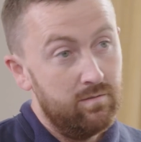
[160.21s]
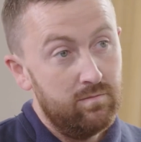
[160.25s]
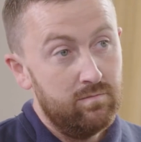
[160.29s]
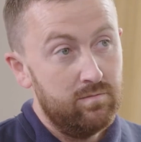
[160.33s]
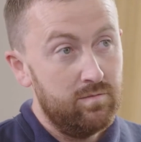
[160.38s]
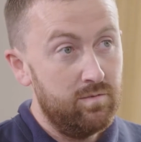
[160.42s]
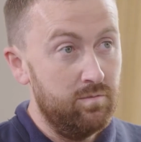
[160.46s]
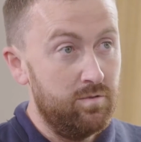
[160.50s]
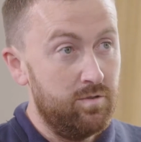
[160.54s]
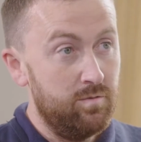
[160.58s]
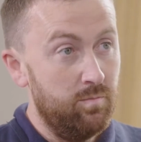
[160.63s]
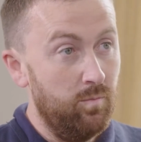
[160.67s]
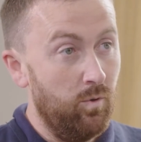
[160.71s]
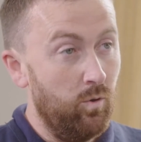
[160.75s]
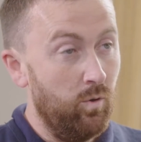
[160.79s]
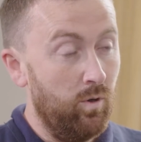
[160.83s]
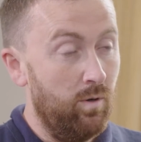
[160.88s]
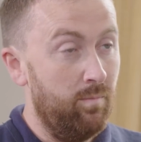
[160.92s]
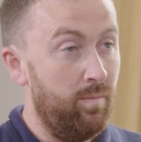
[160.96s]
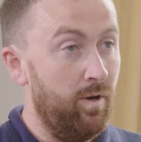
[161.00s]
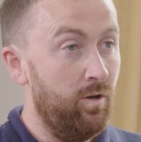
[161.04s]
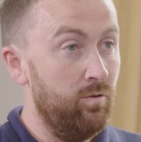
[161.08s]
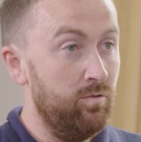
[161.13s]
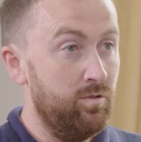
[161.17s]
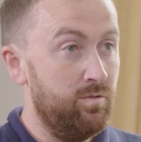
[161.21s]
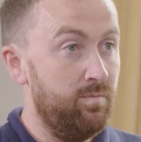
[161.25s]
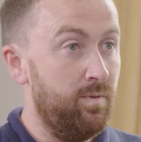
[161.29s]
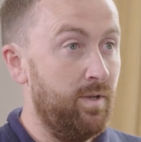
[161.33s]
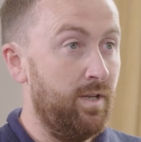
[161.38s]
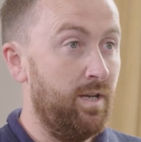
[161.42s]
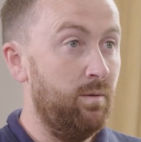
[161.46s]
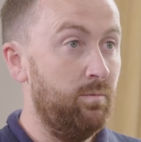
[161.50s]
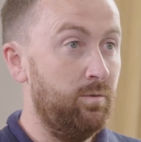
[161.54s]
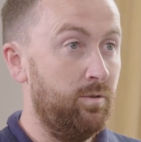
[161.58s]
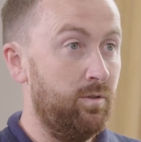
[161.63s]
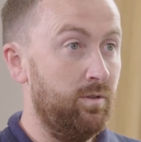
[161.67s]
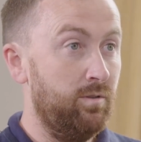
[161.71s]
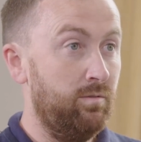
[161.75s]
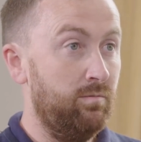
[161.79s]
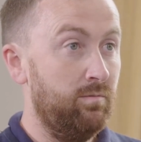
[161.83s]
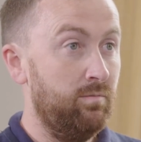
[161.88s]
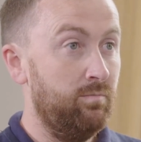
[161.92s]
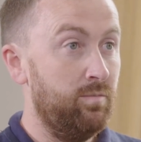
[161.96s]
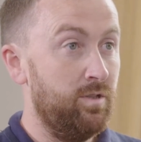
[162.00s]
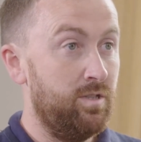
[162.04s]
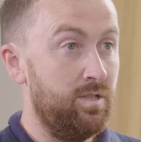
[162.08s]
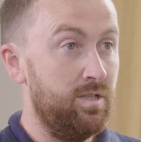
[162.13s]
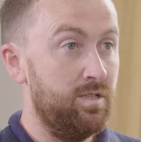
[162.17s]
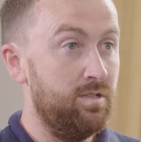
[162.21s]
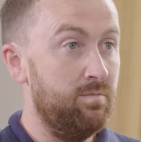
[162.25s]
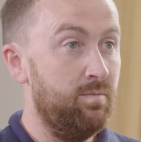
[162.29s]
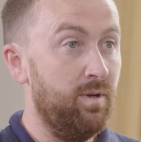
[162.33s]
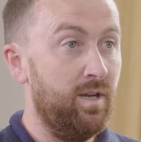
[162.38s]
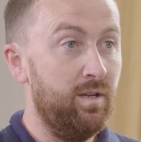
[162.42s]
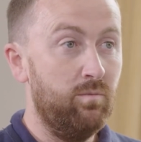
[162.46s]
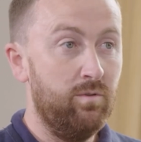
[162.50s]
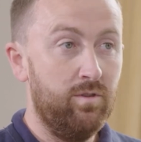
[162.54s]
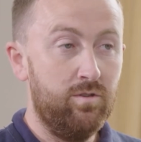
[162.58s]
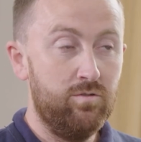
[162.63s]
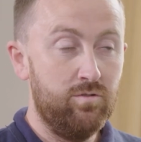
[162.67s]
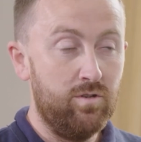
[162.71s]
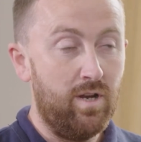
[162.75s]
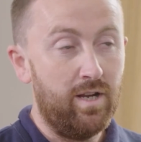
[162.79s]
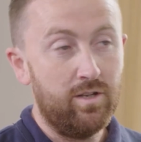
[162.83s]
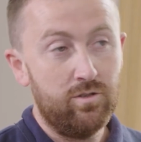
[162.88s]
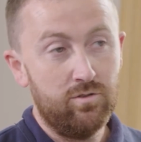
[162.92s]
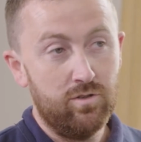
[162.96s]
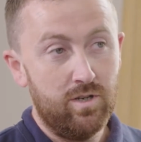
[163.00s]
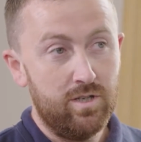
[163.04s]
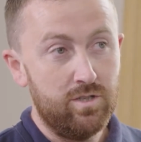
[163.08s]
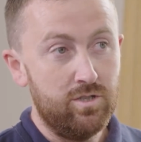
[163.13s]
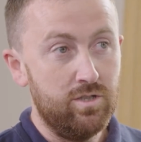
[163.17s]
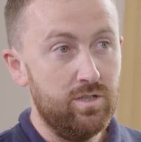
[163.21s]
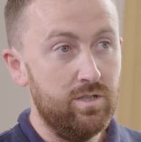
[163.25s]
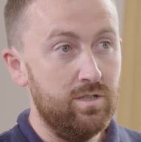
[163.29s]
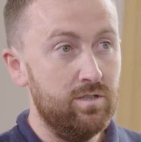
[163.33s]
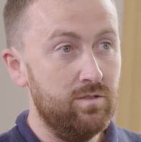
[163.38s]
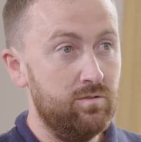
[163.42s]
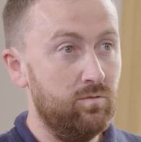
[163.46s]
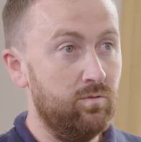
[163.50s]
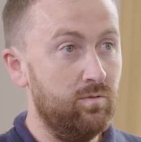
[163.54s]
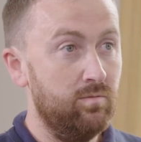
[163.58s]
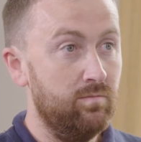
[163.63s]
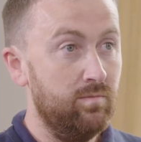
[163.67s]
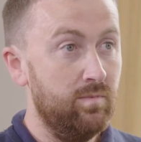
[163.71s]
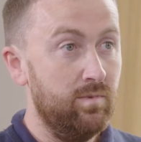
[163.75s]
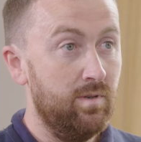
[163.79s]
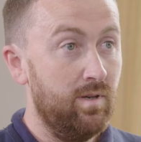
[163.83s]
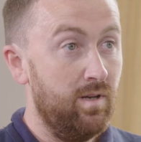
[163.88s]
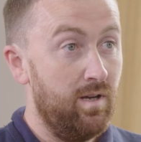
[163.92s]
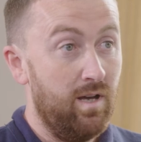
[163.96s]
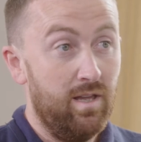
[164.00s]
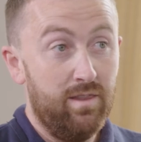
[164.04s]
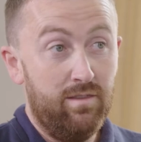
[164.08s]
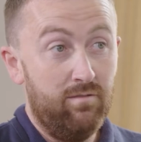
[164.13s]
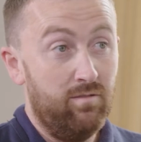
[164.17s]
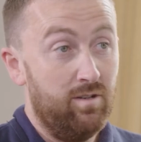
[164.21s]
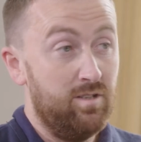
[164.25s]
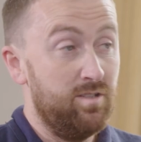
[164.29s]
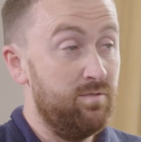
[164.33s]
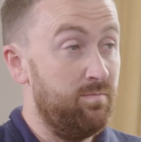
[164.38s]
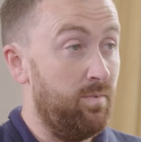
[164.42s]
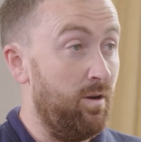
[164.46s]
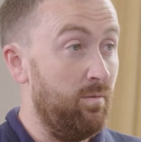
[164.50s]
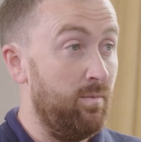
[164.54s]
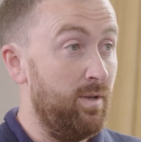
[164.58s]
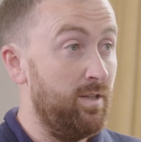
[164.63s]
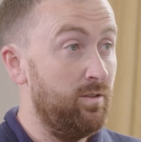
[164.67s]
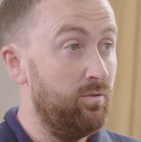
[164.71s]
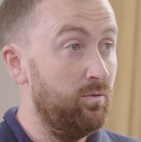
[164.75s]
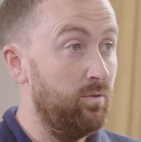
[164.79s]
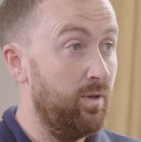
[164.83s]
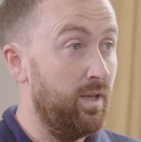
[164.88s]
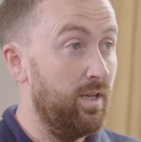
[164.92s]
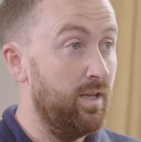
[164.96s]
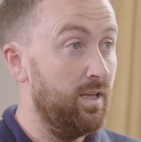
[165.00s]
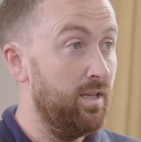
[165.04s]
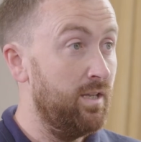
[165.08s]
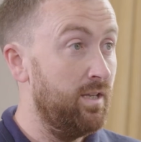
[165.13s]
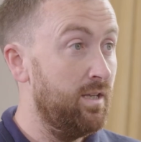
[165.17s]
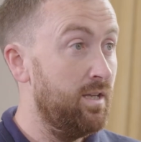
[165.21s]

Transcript: some smaller boats being able to participate with drag dredges or other experimental gear.